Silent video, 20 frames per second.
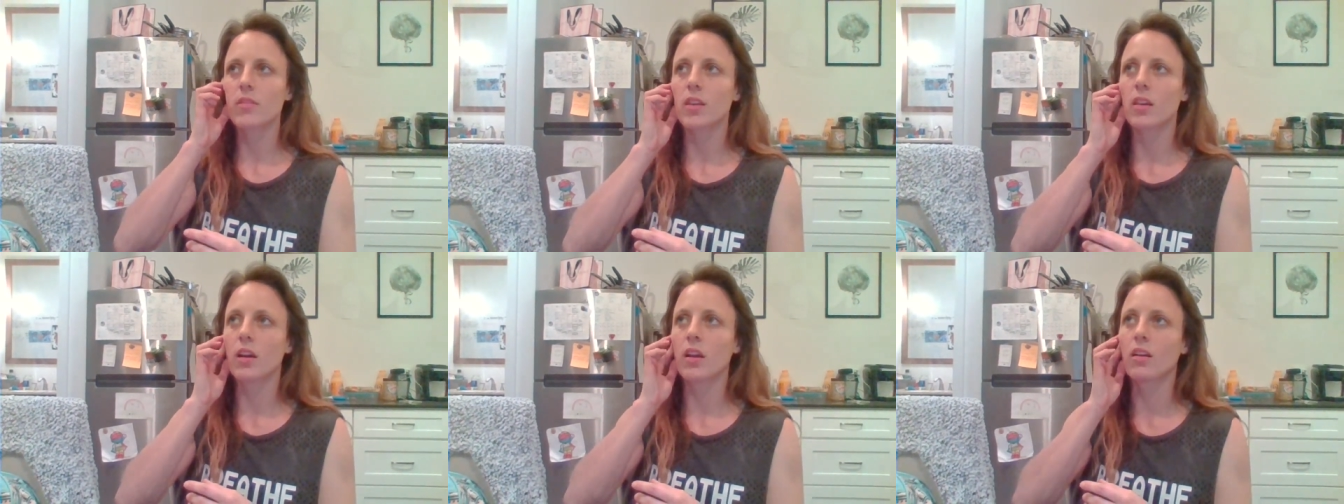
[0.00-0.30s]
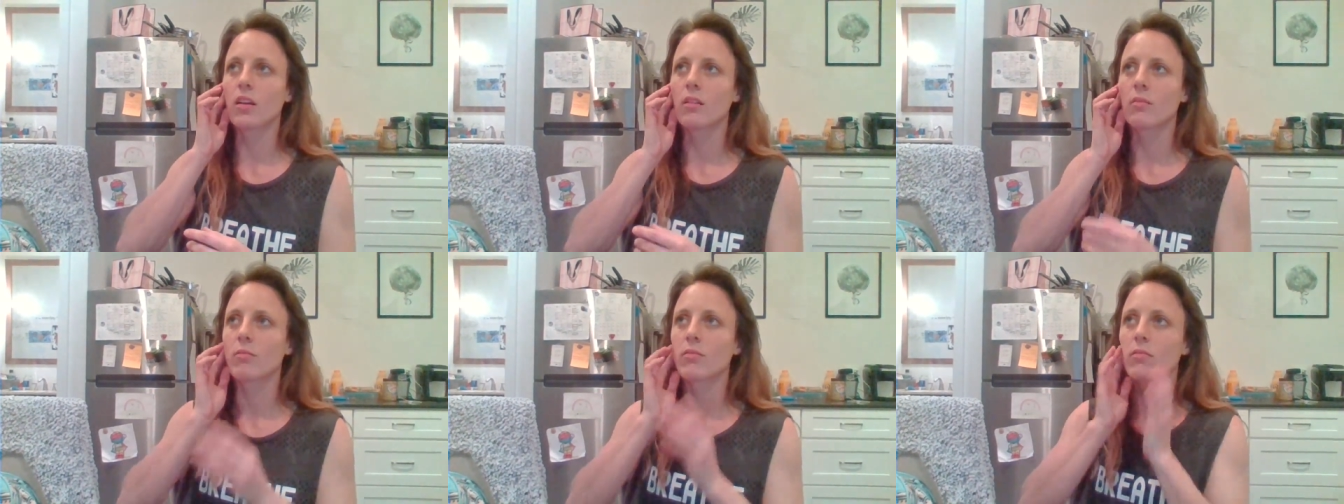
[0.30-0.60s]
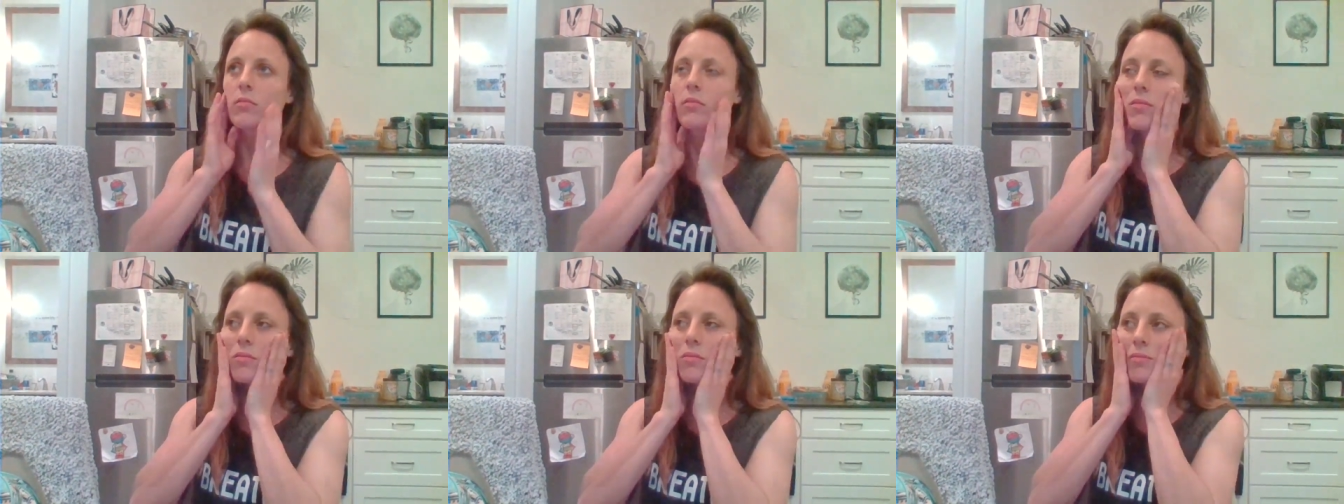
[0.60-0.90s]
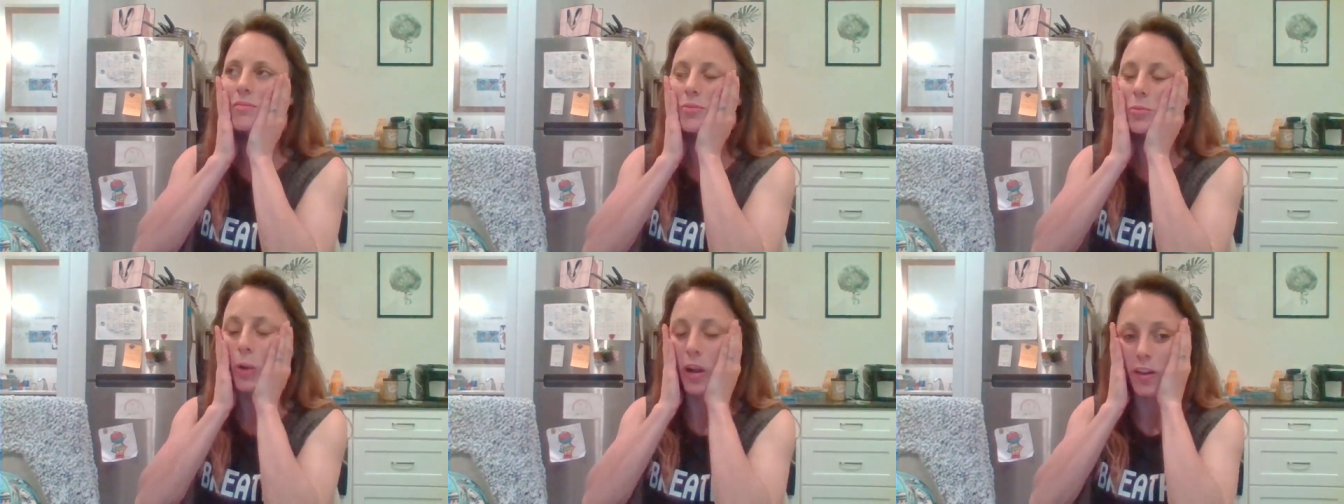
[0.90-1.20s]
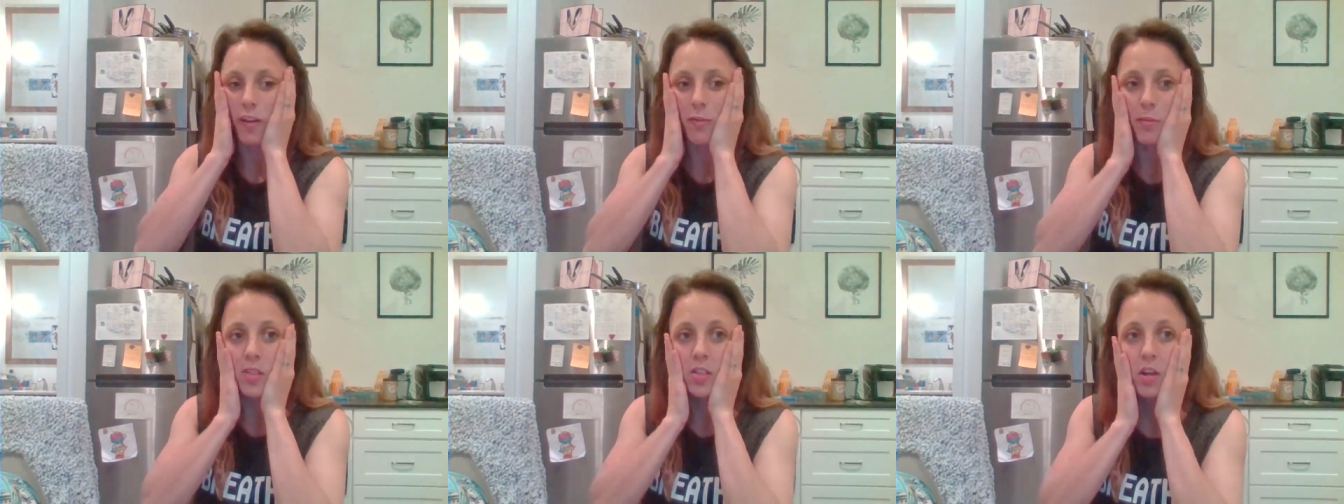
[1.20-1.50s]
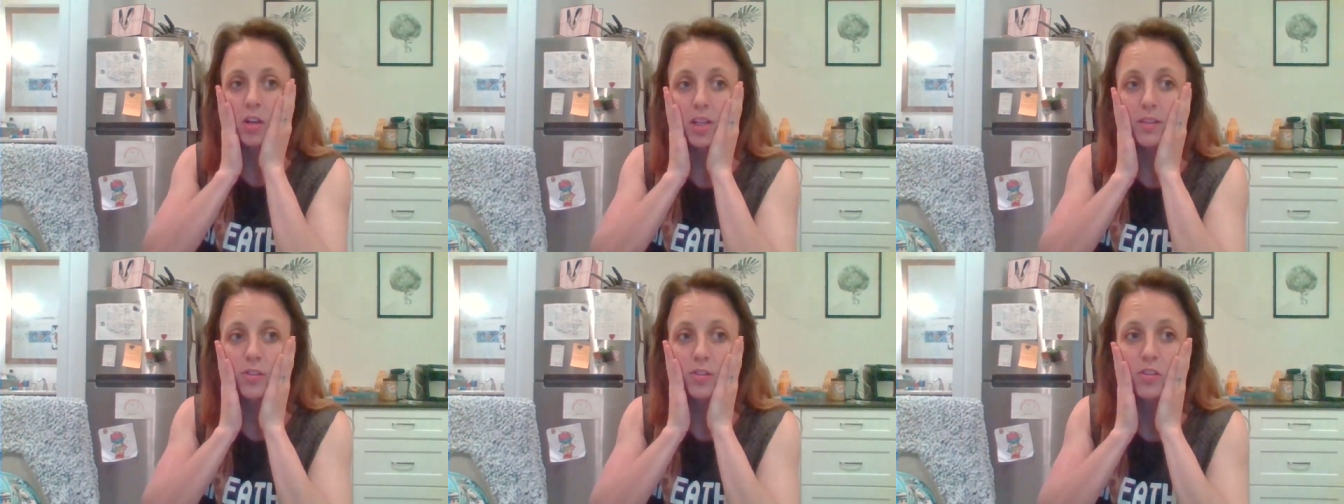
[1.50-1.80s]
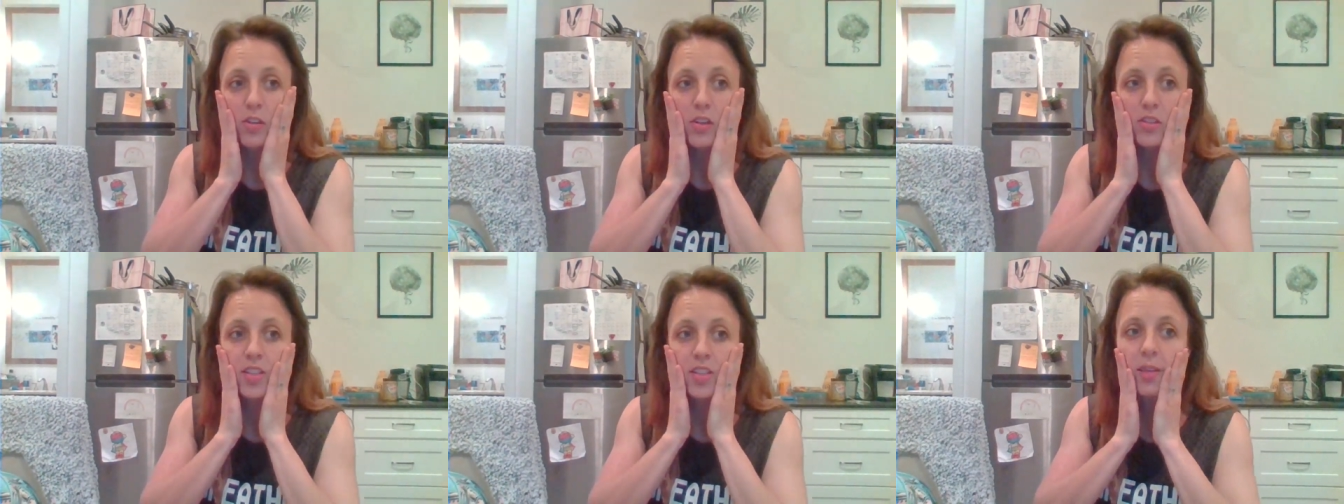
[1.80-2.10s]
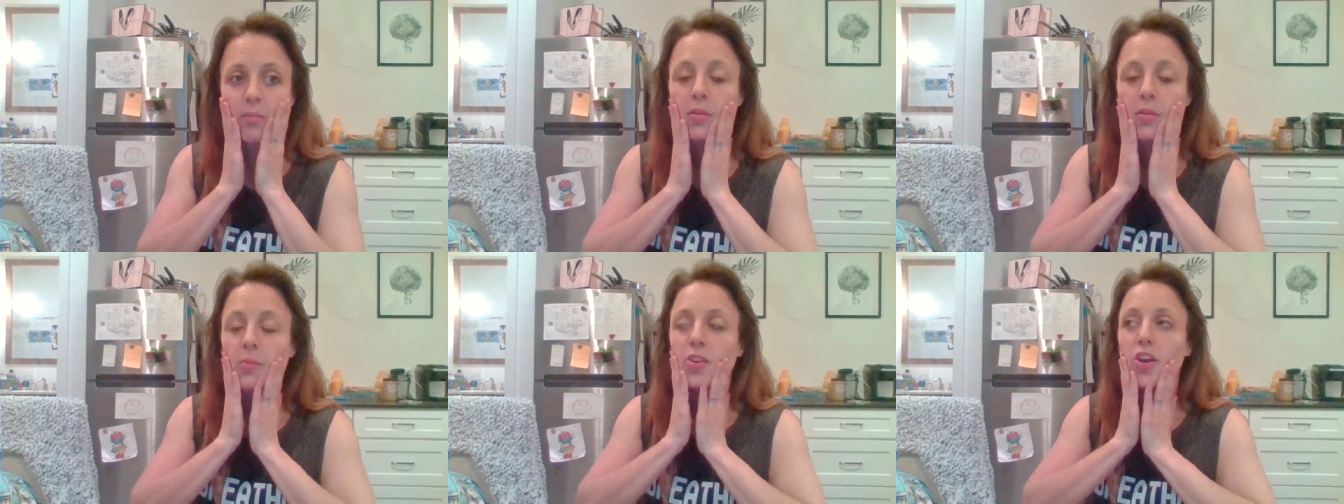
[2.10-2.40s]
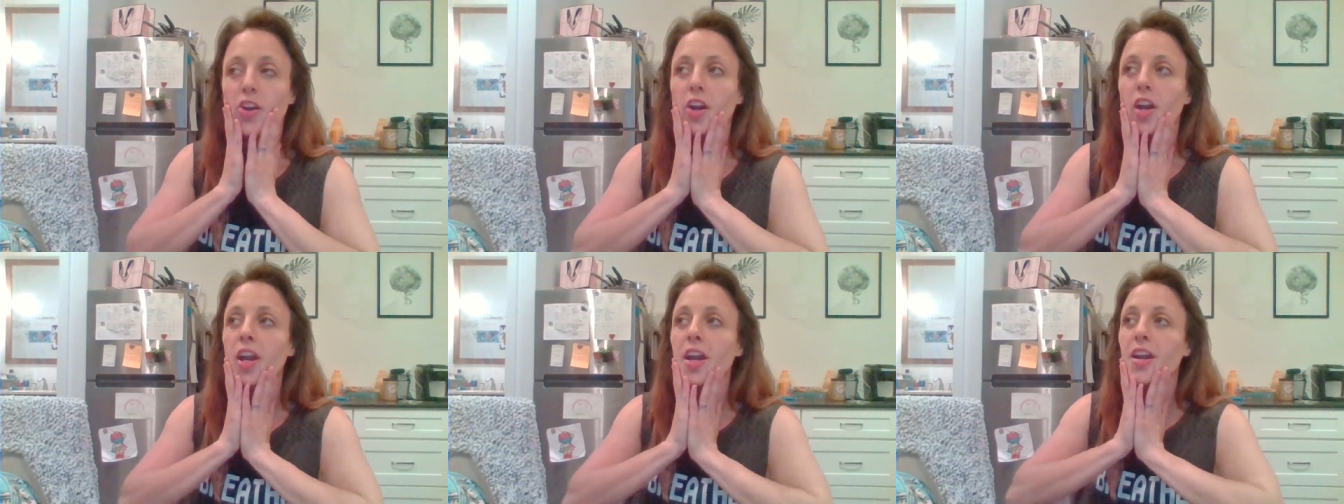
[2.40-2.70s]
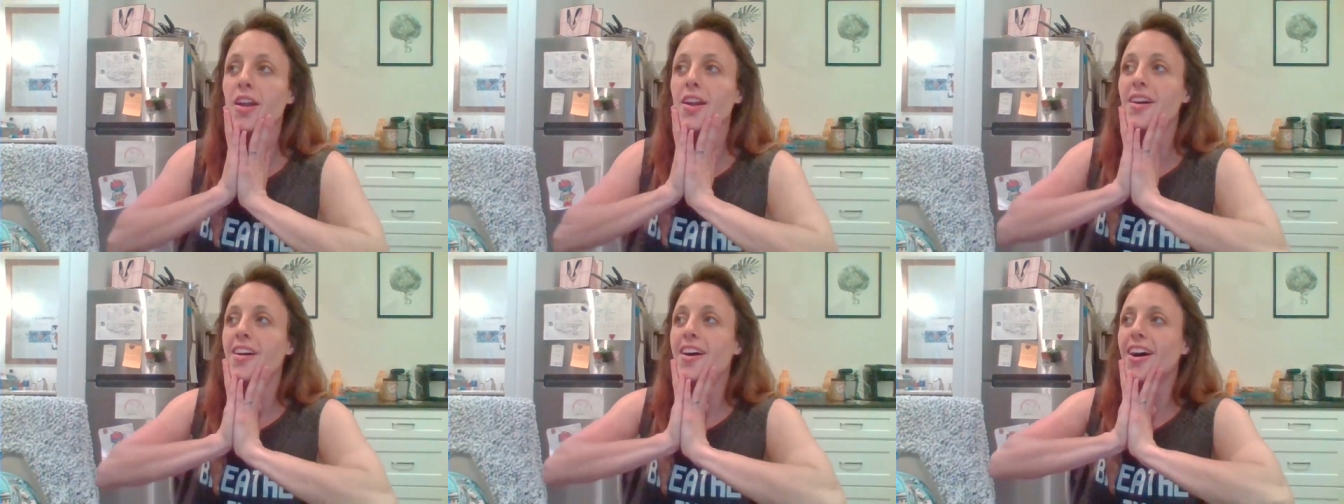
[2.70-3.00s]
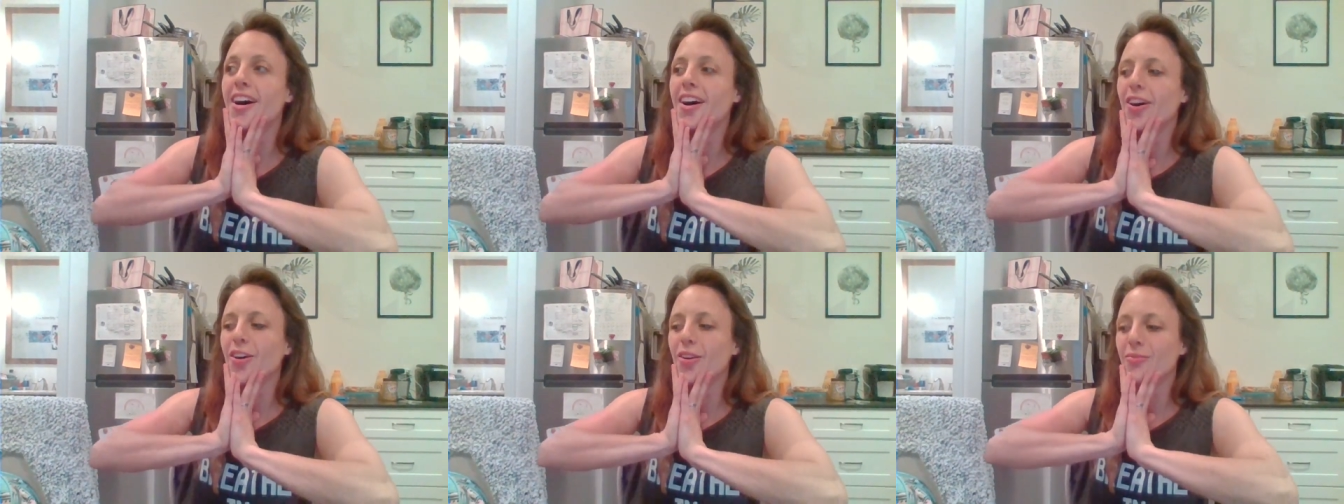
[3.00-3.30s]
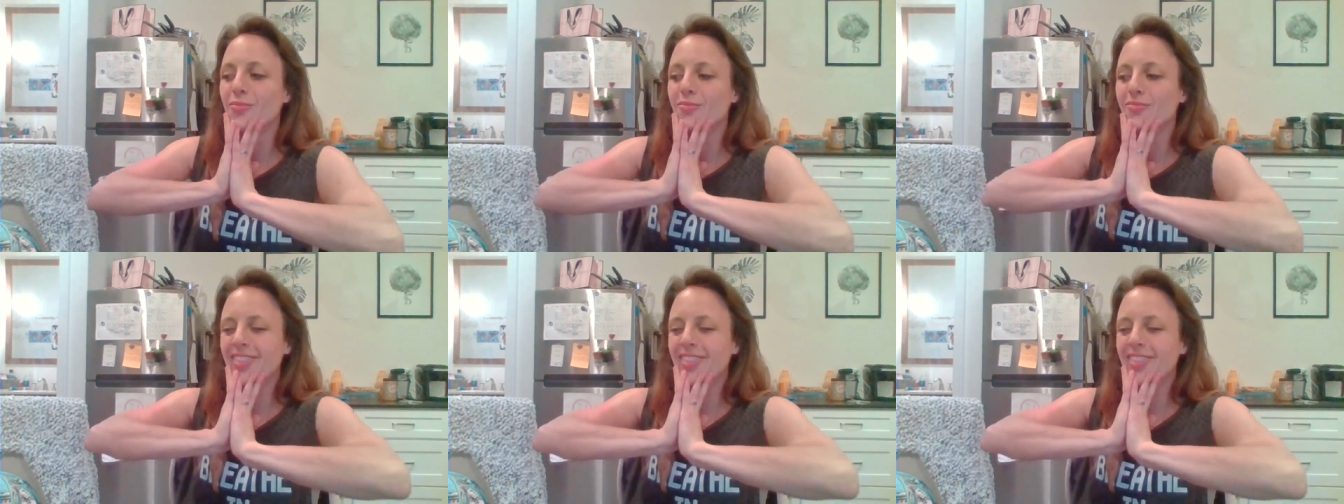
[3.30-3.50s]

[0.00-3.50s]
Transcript: um wow, I've been talking for a long time. Sorry. Um